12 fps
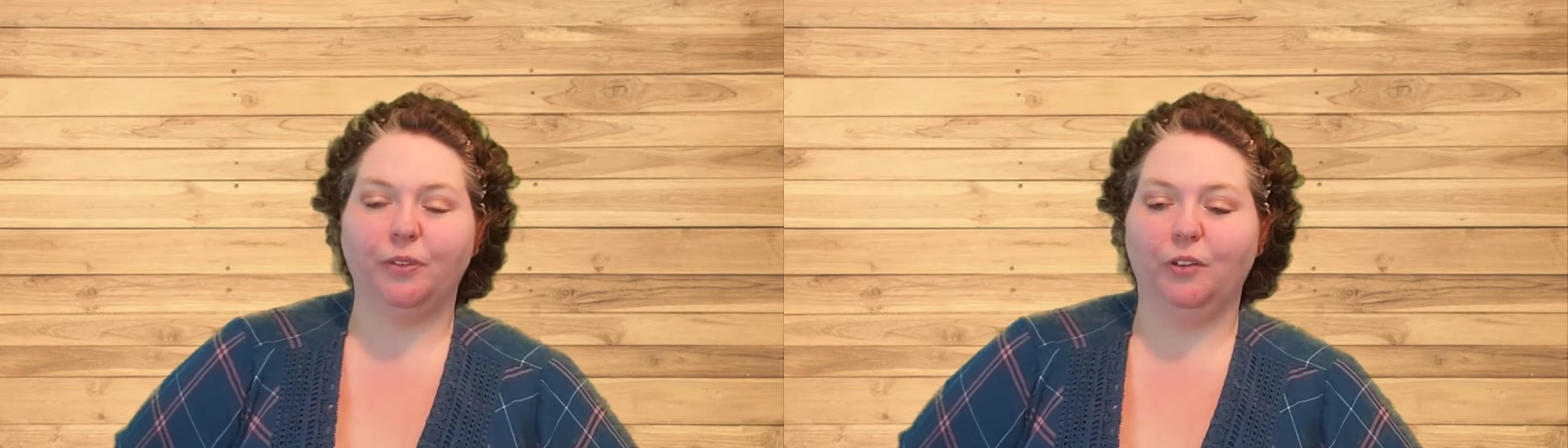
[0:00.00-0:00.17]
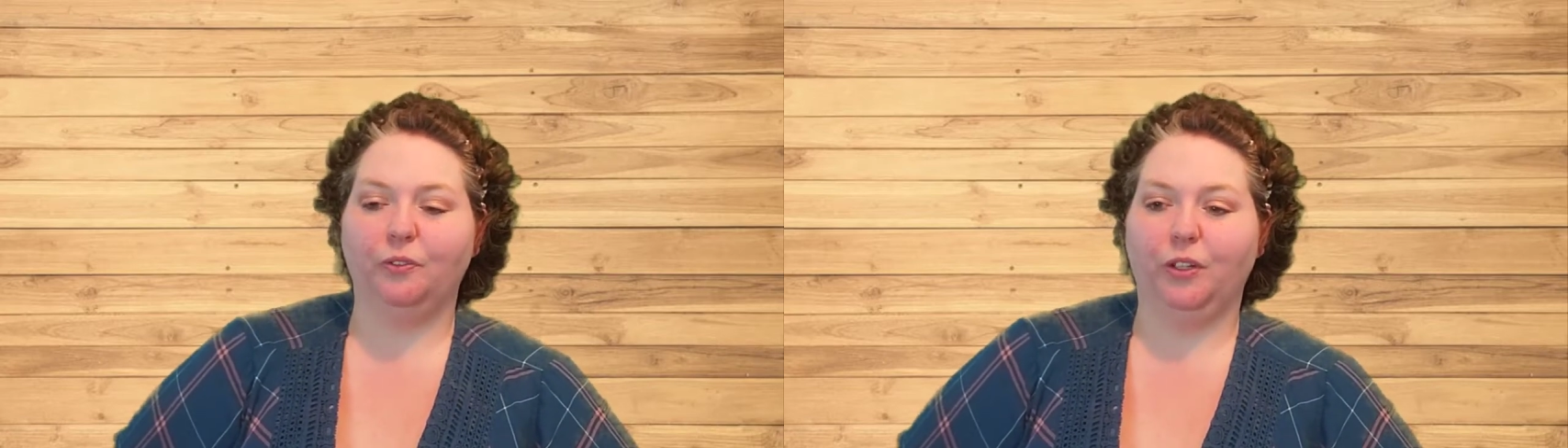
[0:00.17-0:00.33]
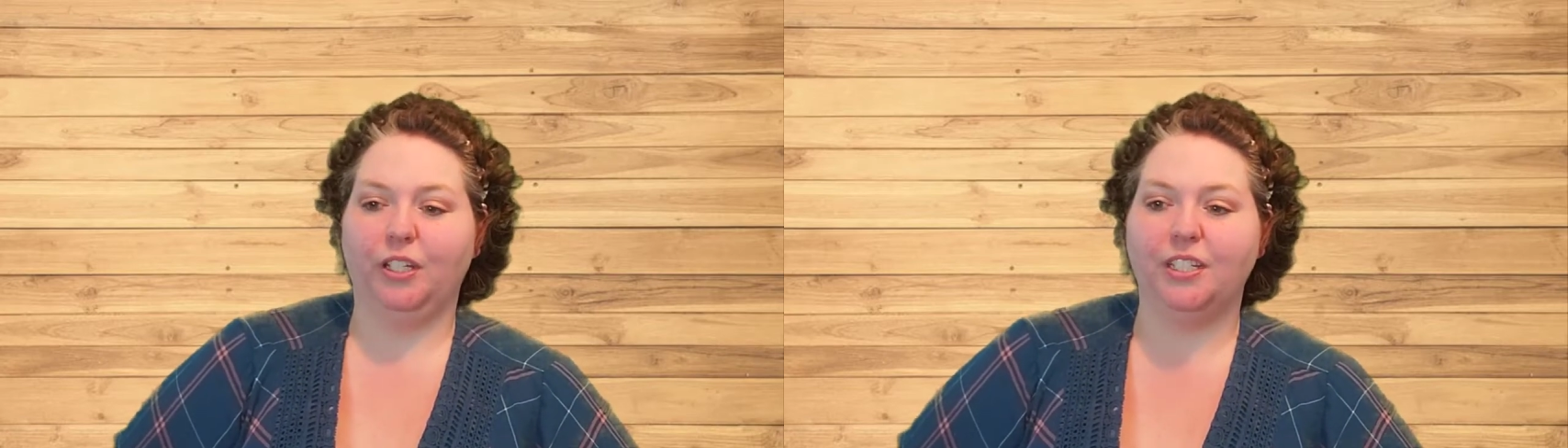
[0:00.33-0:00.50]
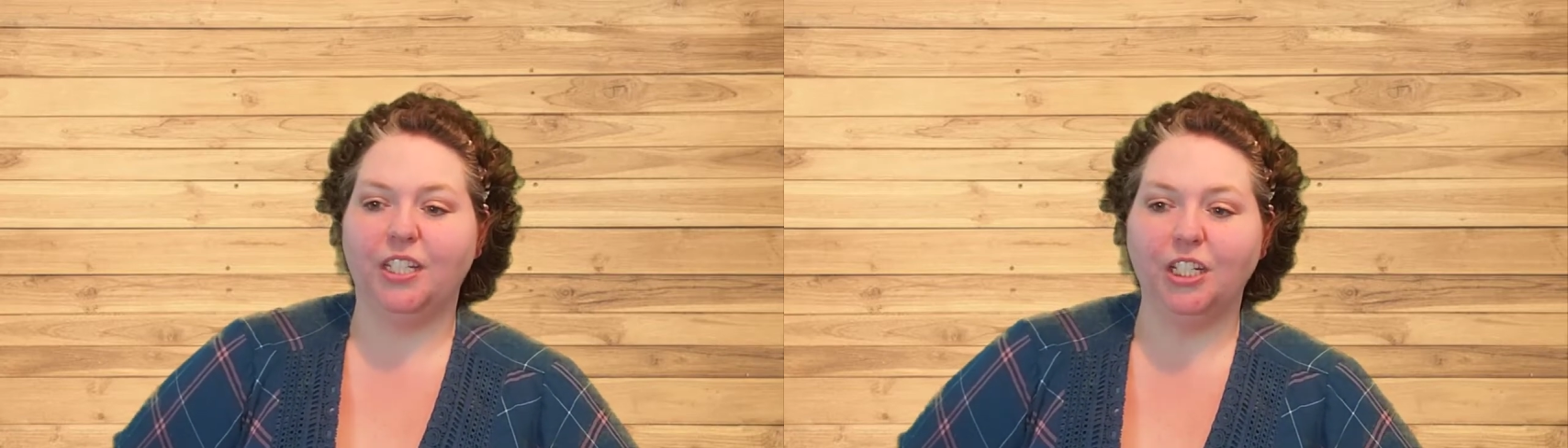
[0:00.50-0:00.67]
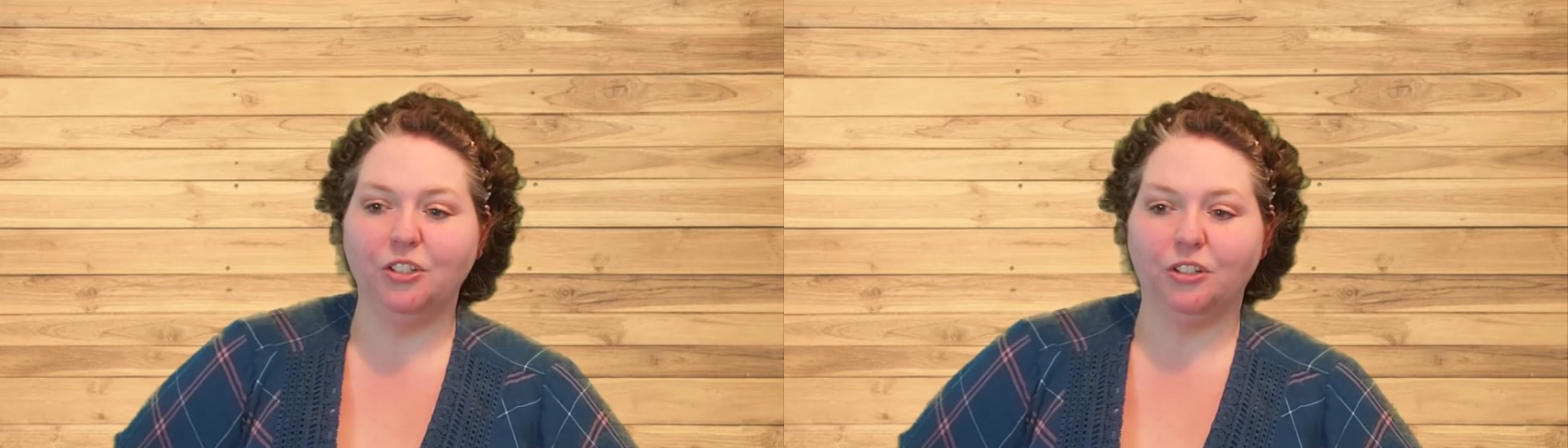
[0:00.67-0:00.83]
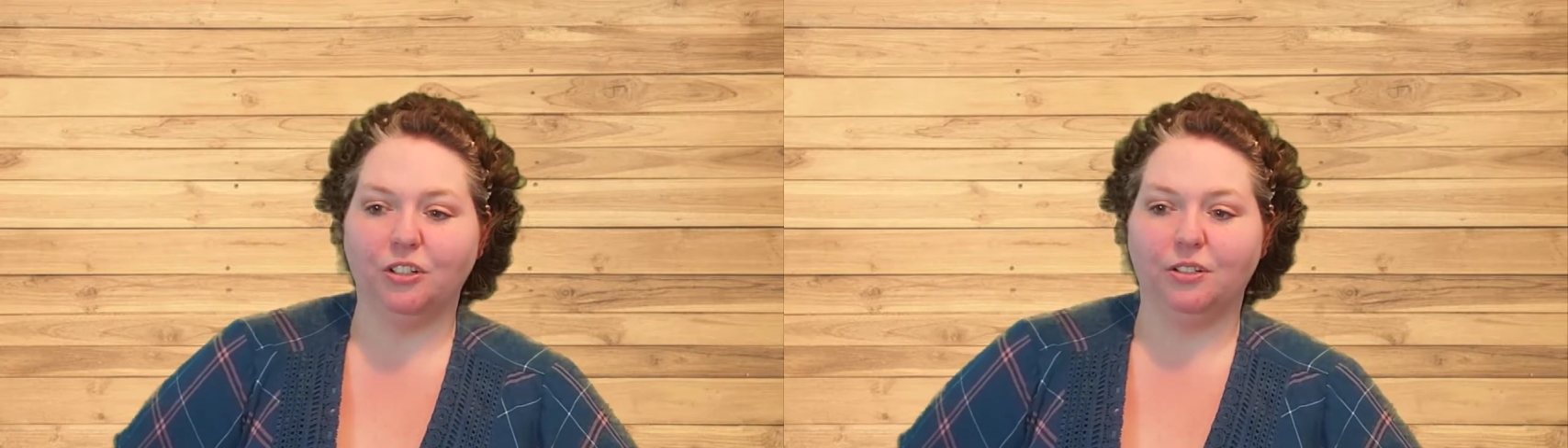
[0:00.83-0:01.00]
for the
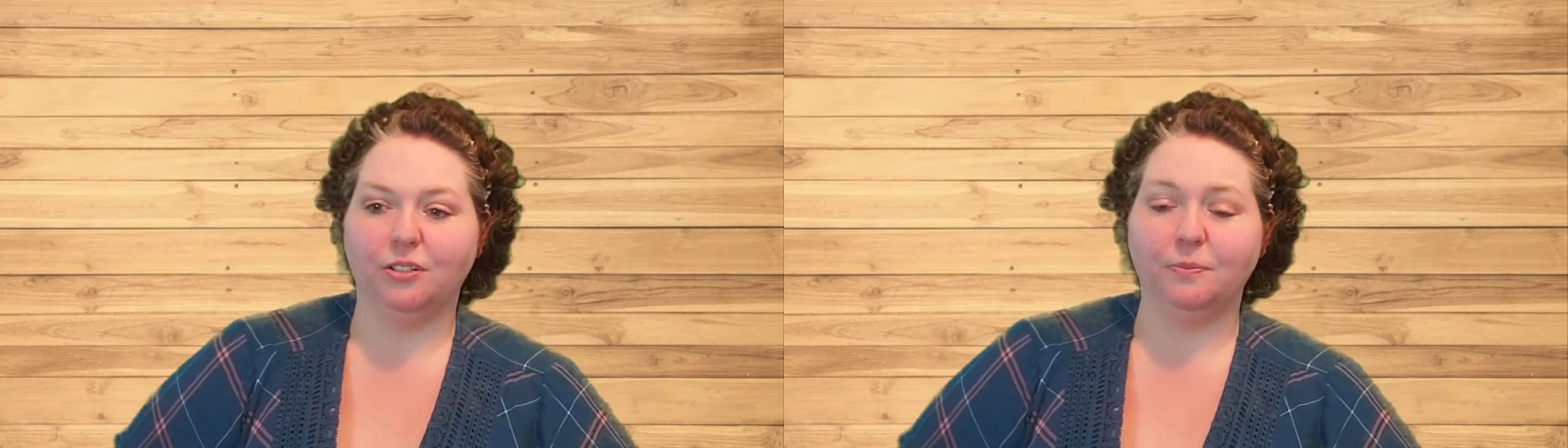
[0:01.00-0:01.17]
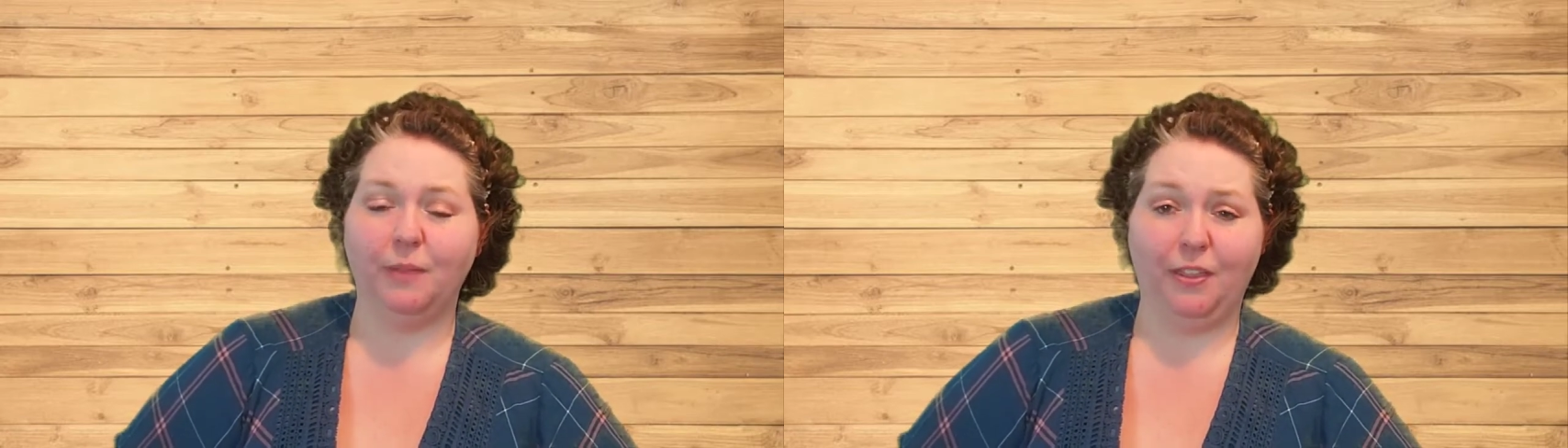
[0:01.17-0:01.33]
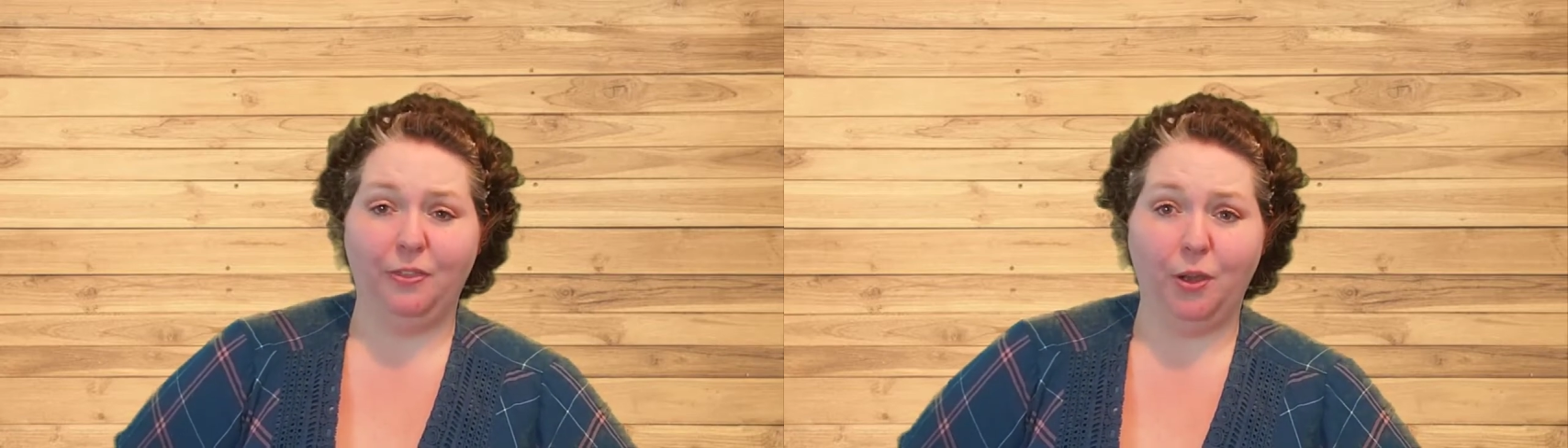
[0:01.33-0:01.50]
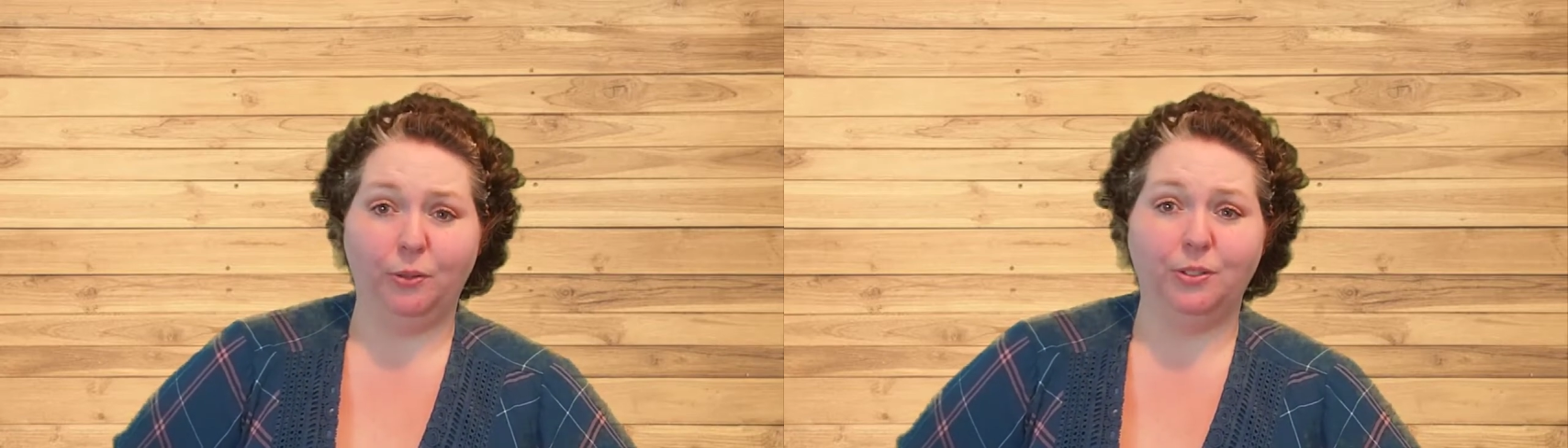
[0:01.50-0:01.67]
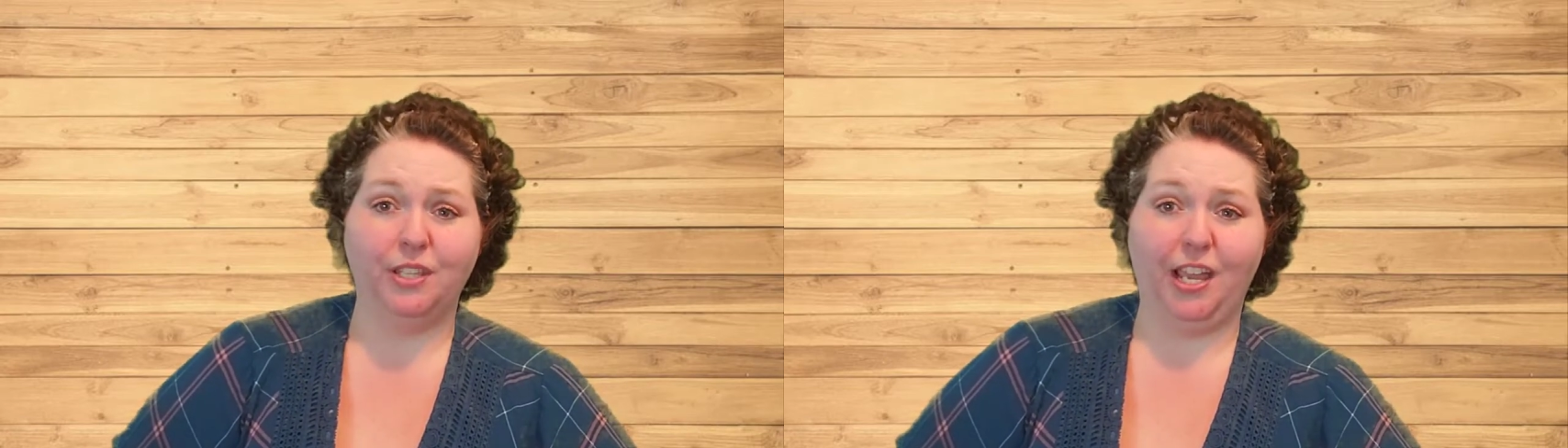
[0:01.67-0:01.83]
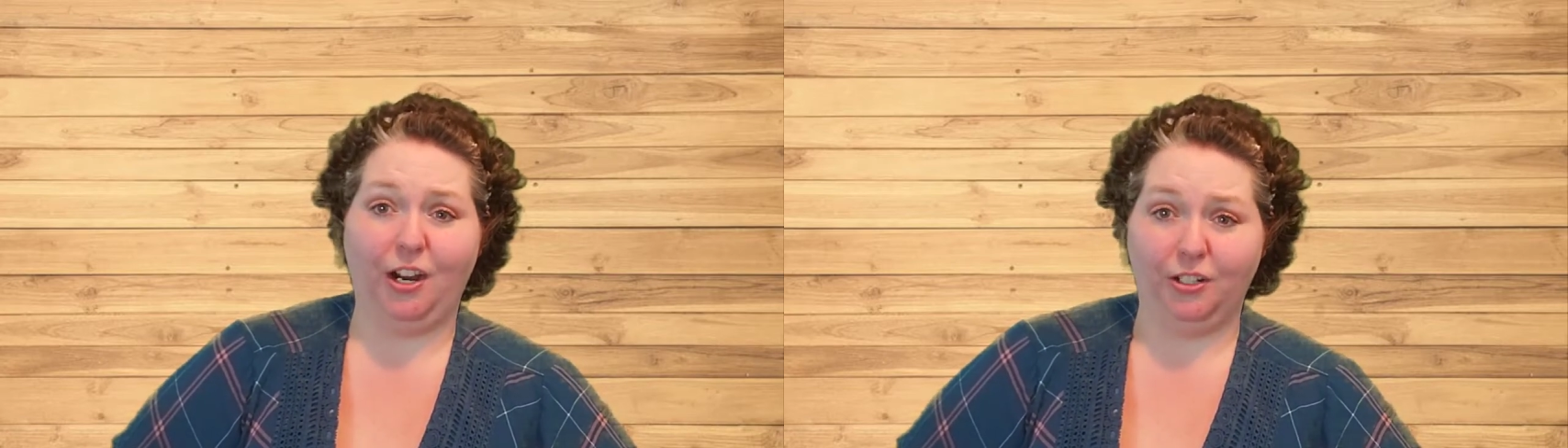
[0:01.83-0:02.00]
teachers and
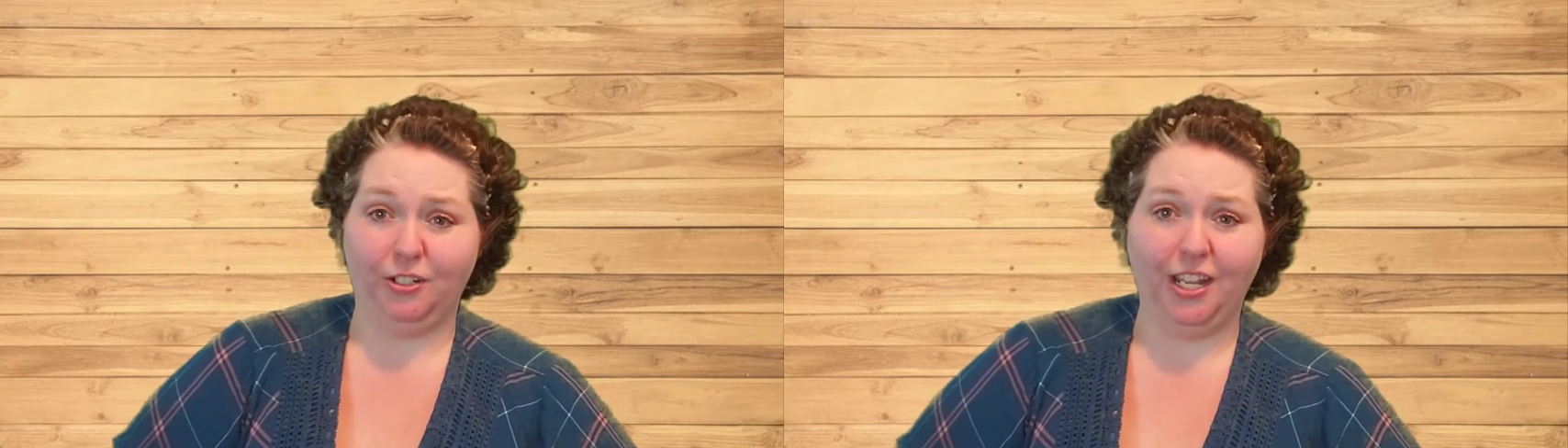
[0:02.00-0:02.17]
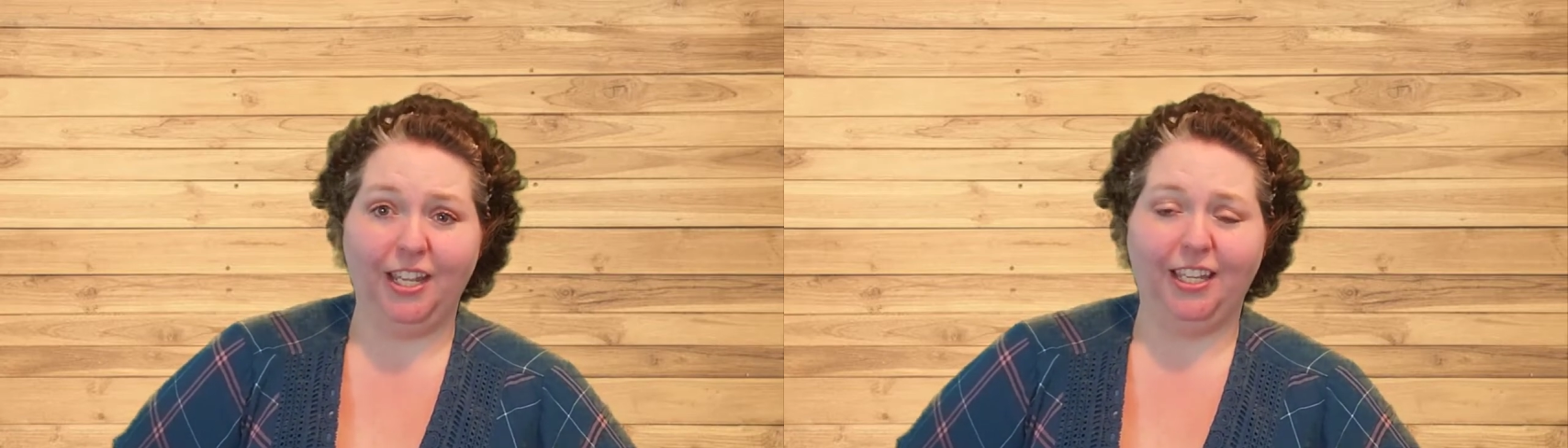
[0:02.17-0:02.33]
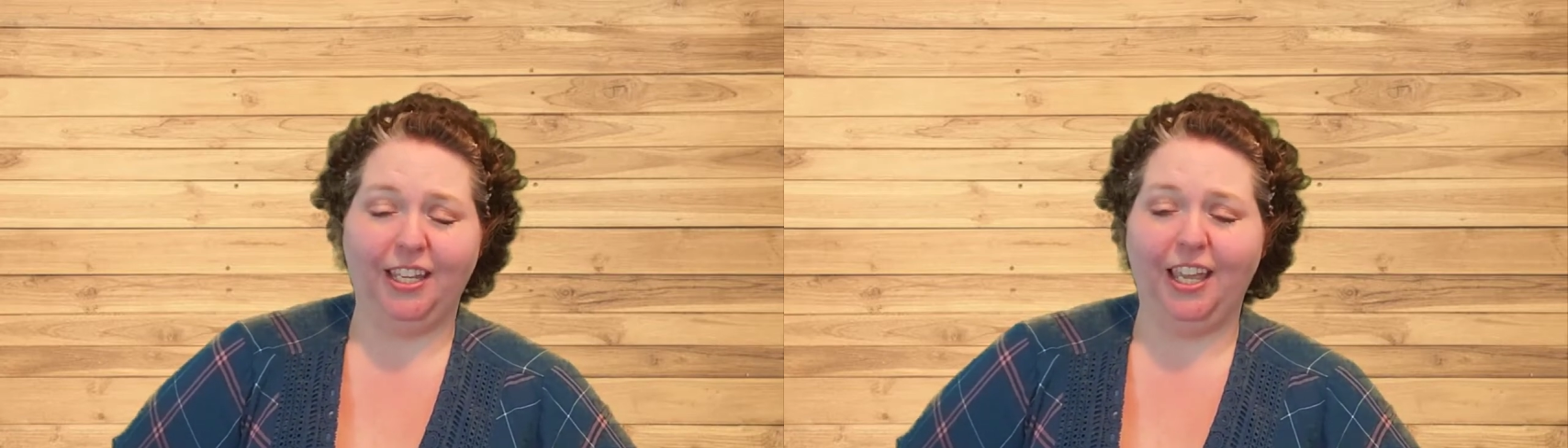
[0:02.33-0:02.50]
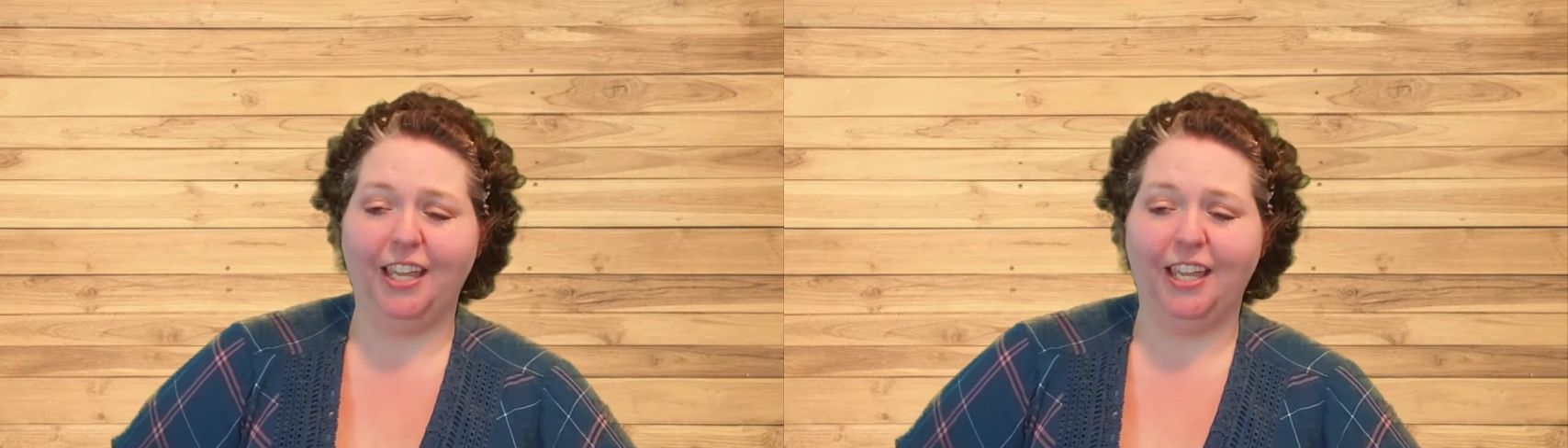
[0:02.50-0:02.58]
those that are taking